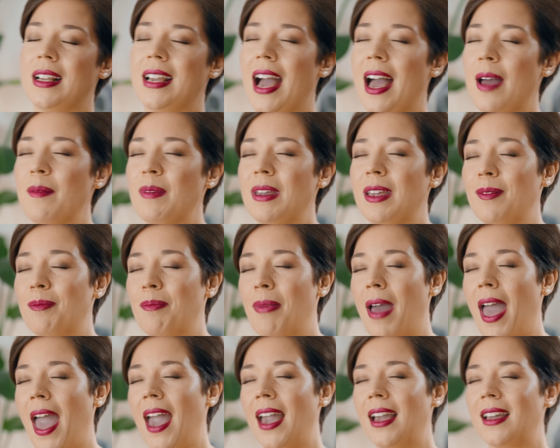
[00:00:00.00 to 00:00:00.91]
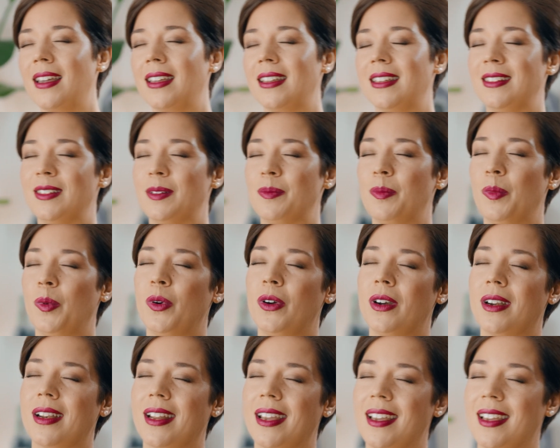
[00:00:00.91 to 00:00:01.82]
coming back in the
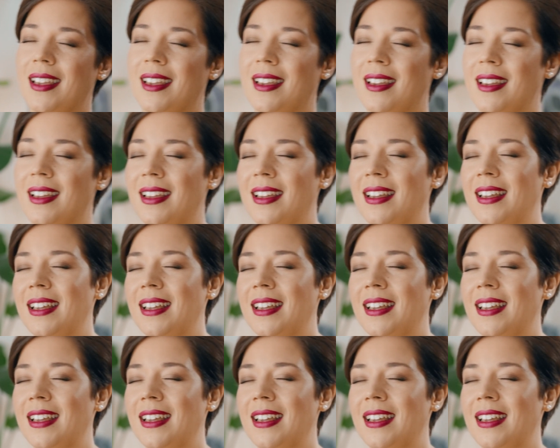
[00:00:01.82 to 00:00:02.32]
morning,